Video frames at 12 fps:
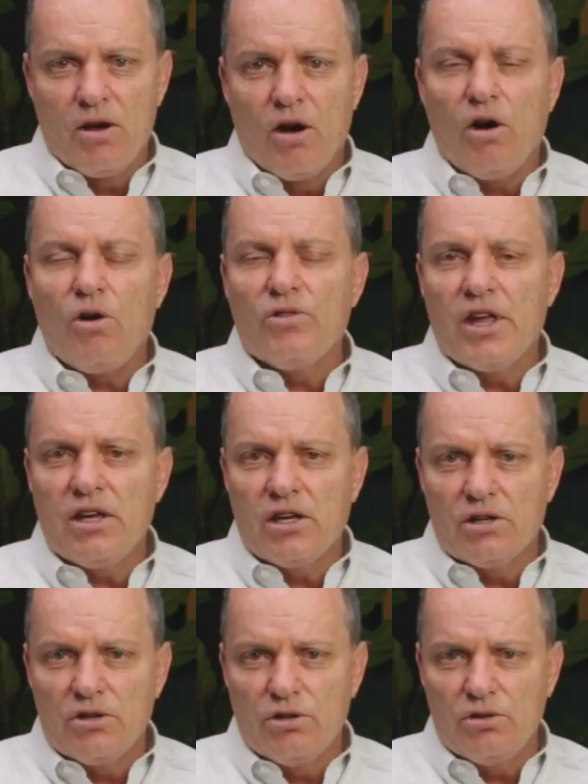All they
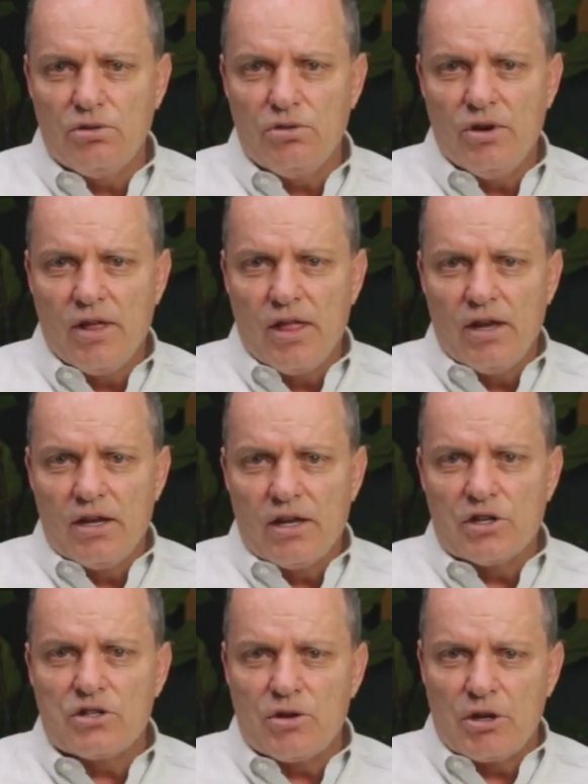can do
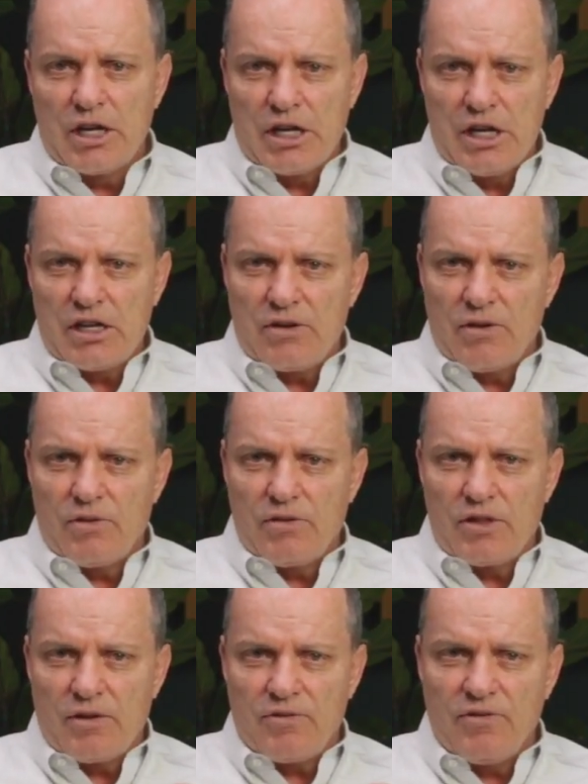is get
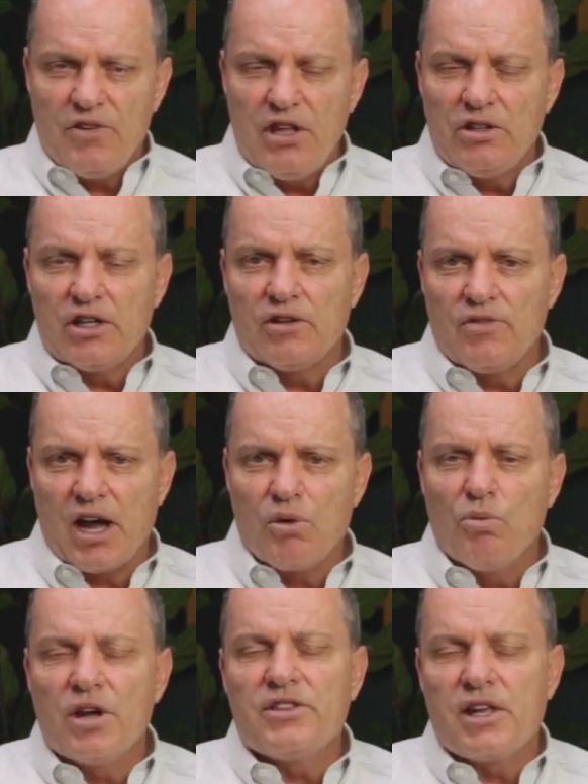that feeling of, I
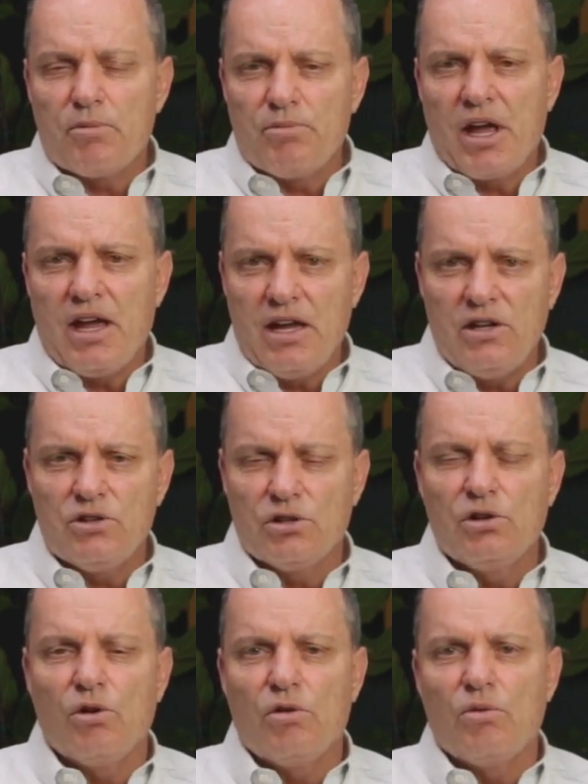want that pain to
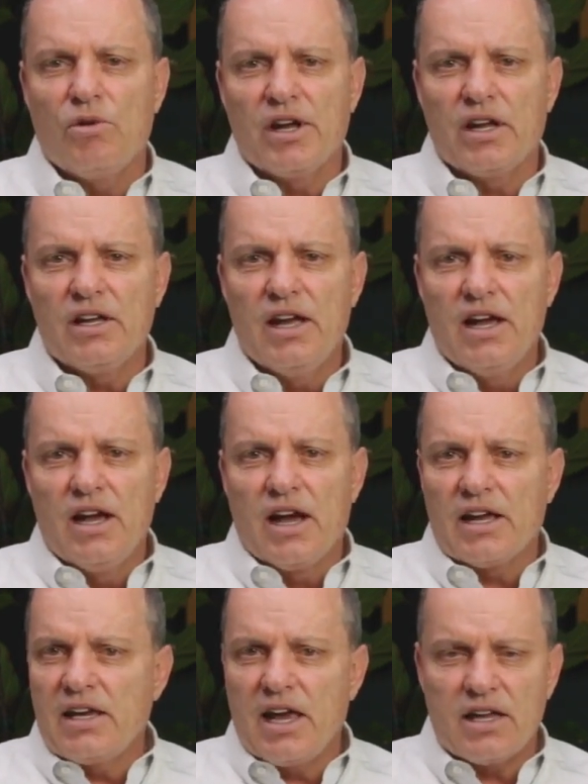go away.
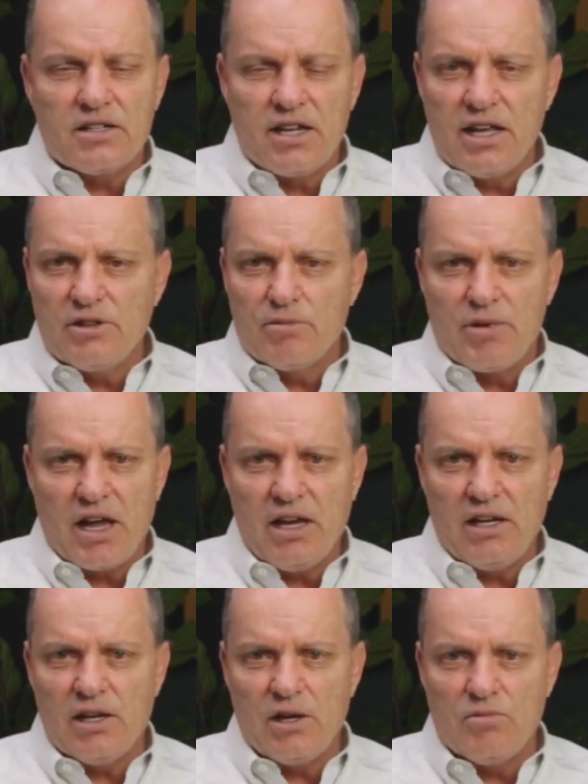I can't take the
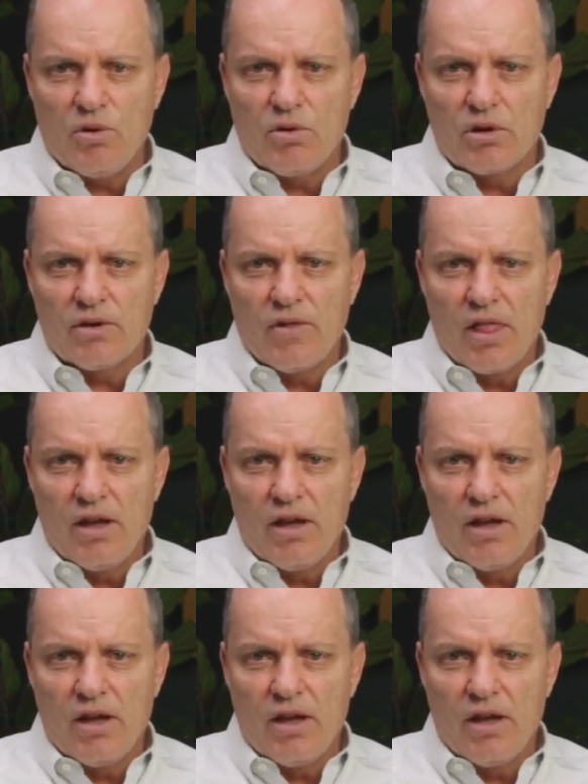pain anymore.